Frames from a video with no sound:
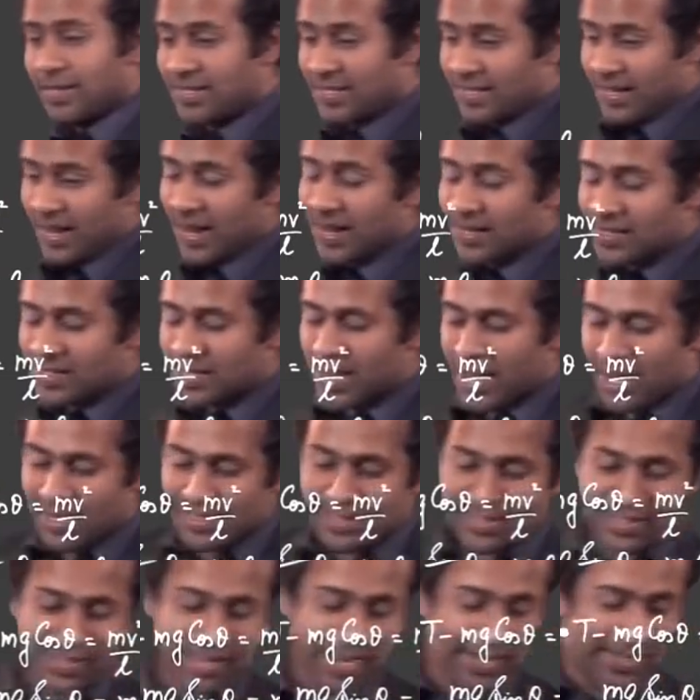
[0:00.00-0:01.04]
This tells
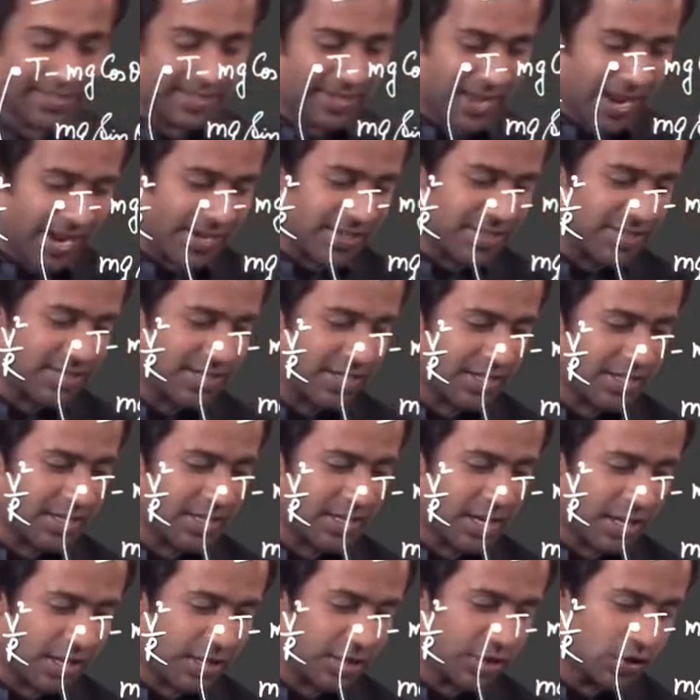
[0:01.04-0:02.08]
us that
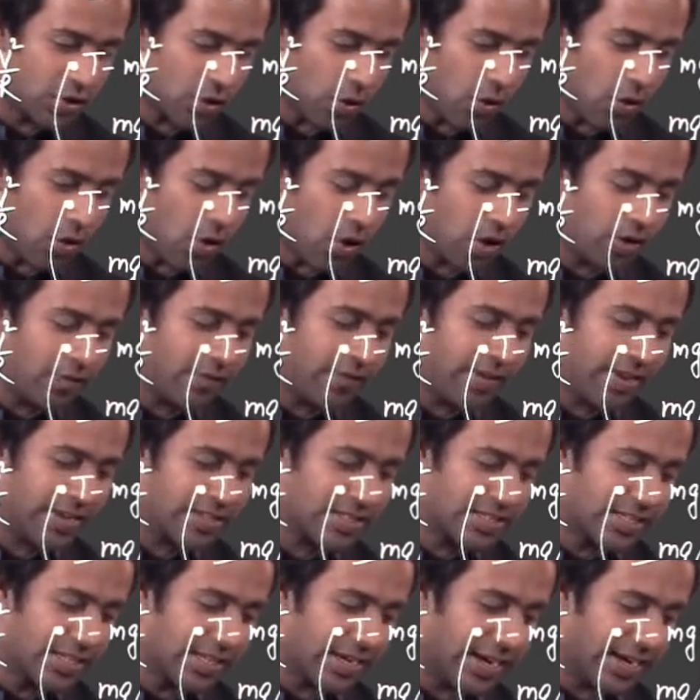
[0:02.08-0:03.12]
tension is
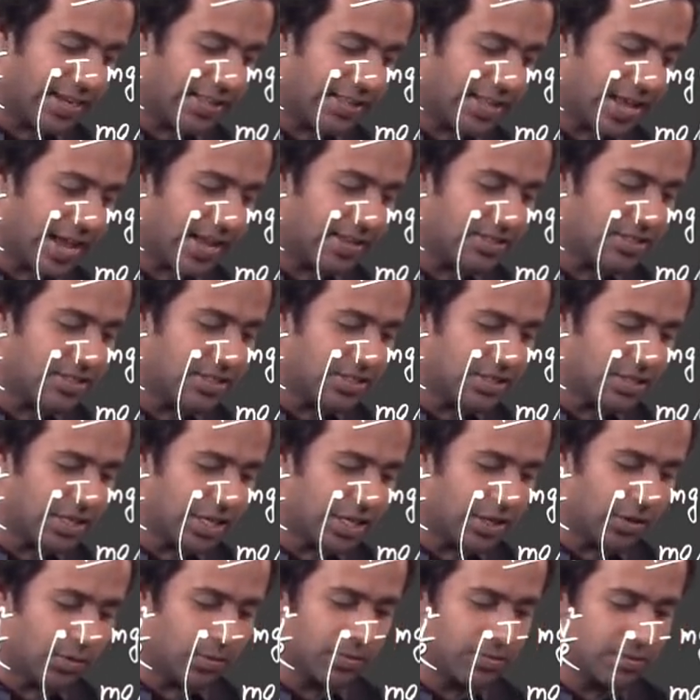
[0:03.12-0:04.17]
always greater than
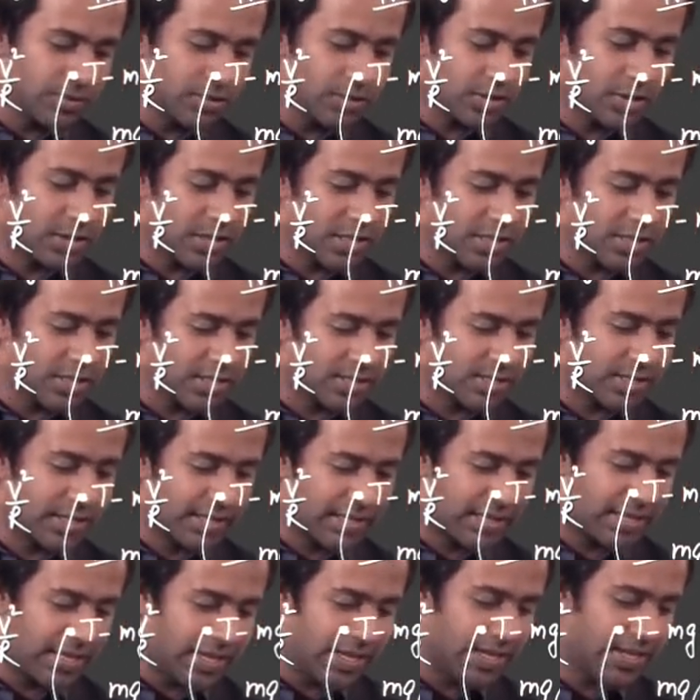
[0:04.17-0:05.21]
0. This is the
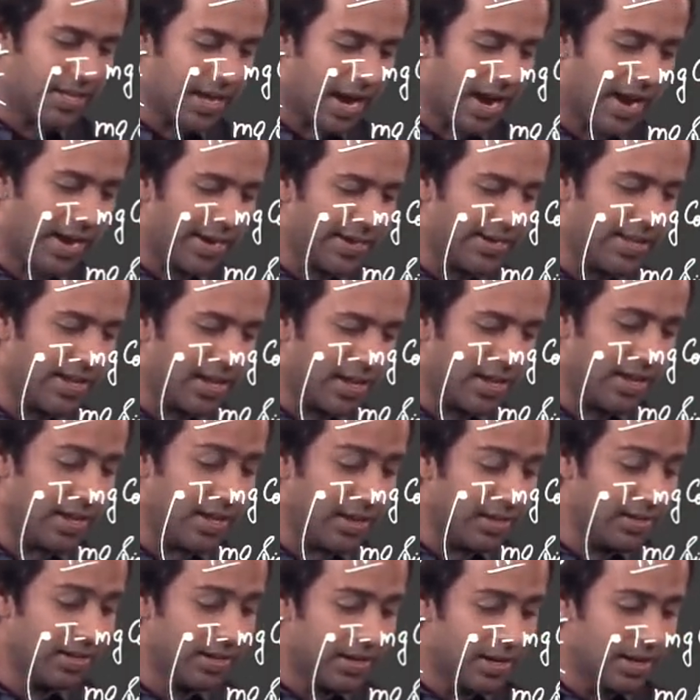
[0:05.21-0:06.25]
key idea
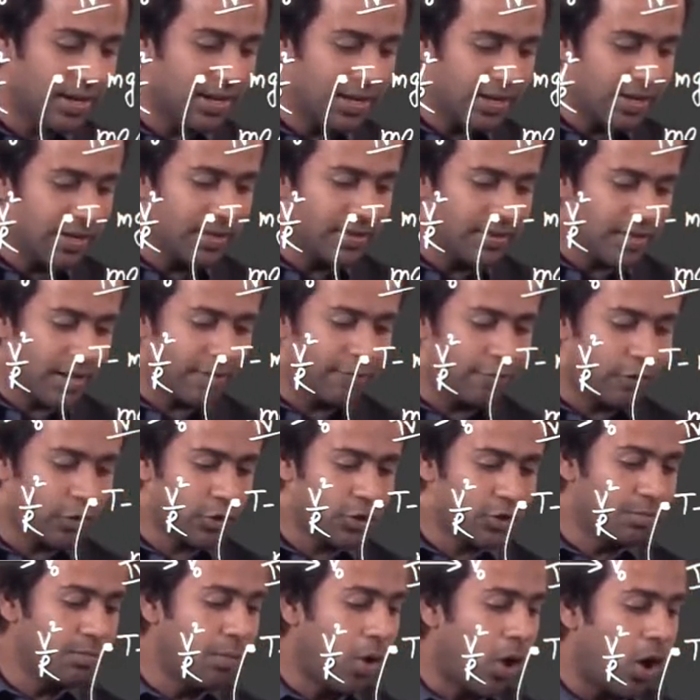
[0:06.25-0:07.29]
here, that for
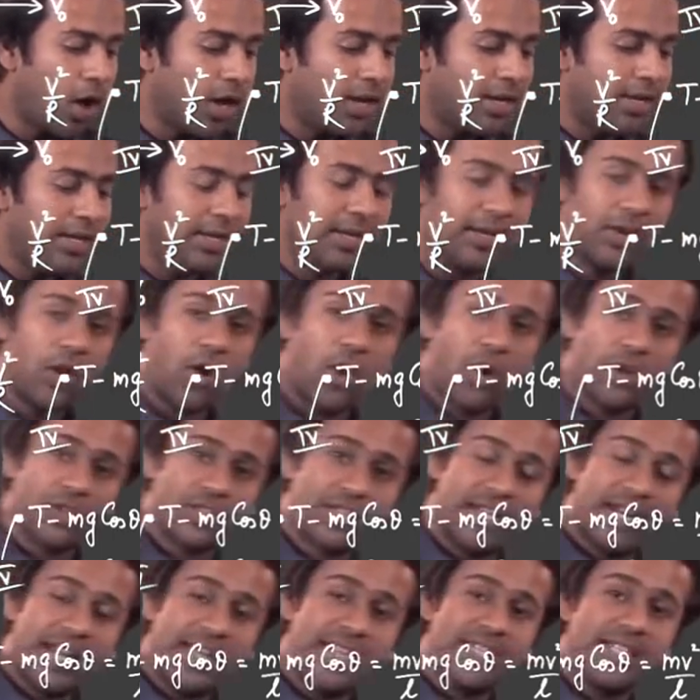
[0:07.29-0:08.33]
small
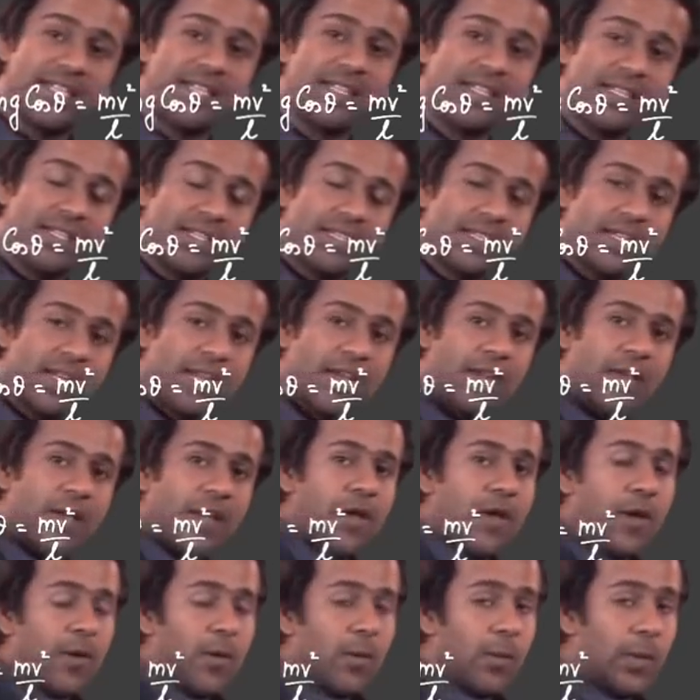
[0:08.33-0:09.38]
oscillations,
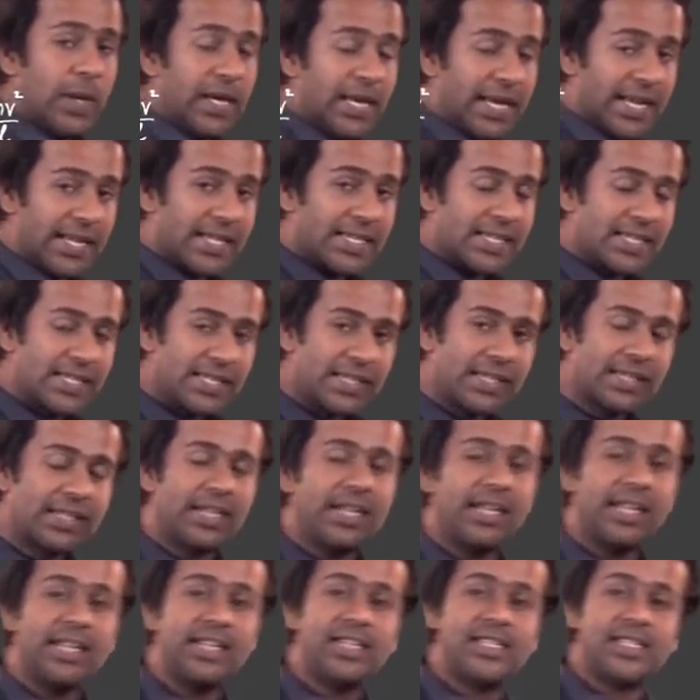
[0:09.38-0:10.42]
we can
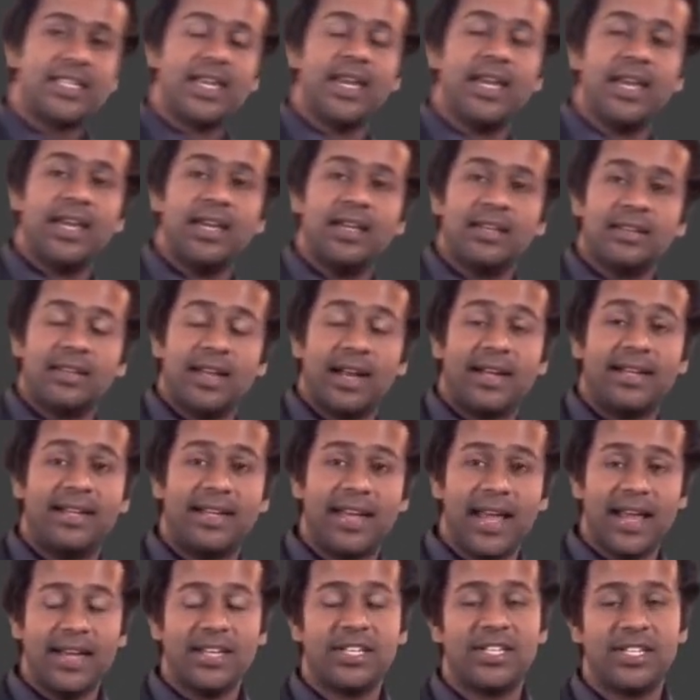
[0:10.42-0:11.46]
certainly say
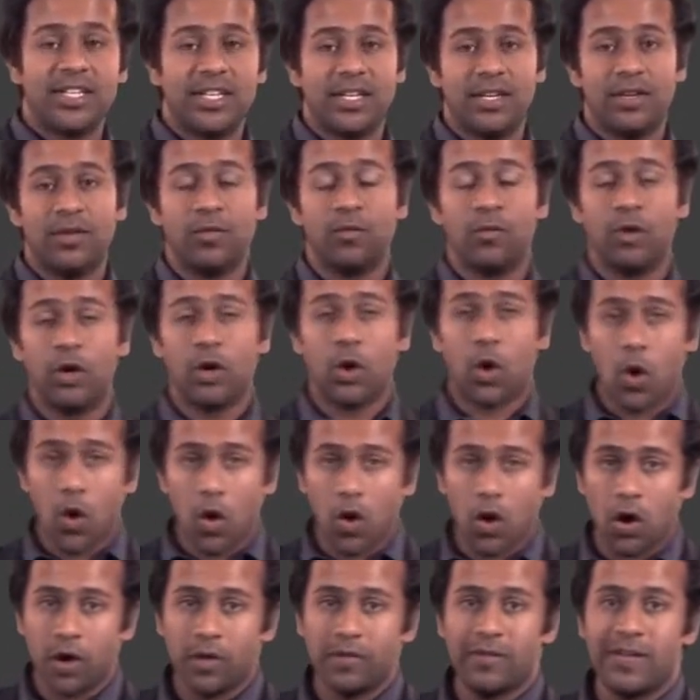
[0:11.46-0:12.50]
that tension will
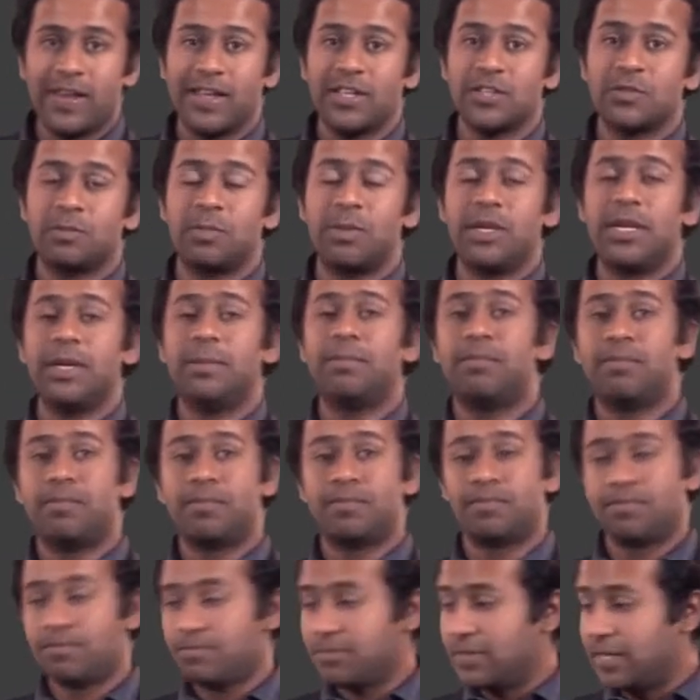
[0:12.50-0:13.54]
always be
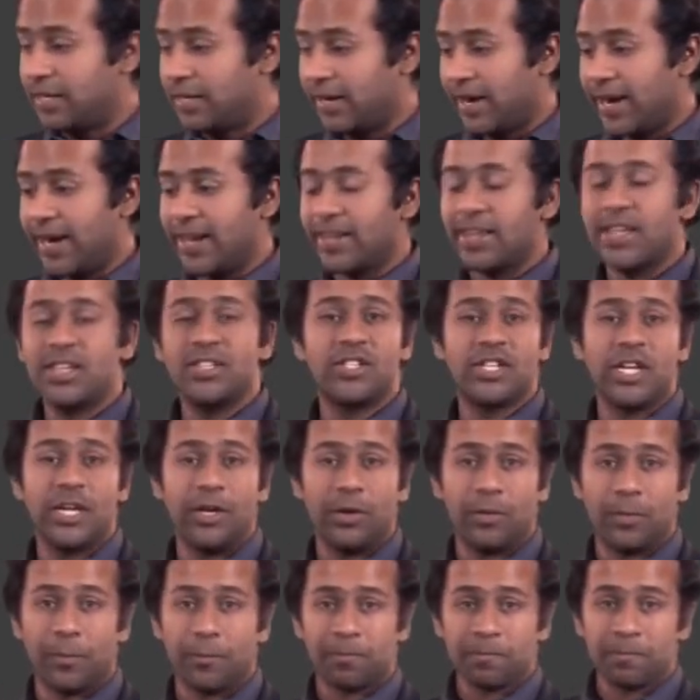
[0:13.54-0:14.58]
greater than
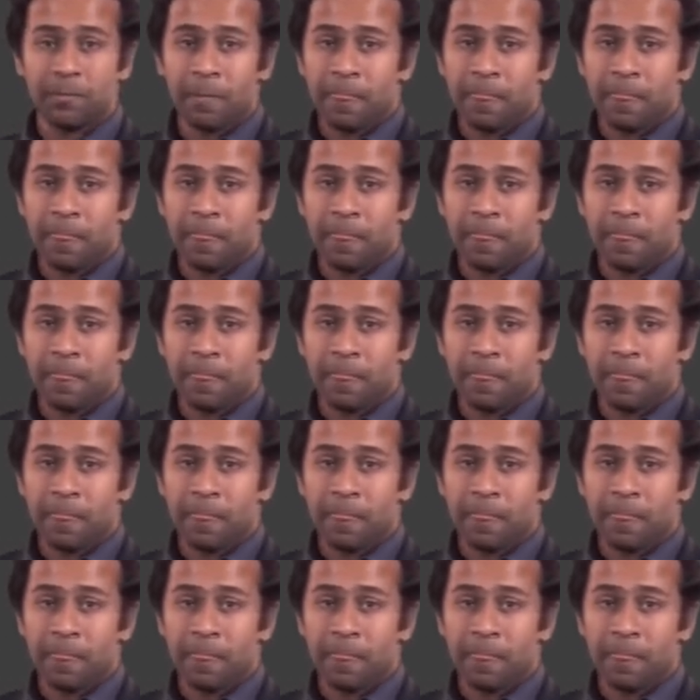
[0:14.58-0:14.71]
0.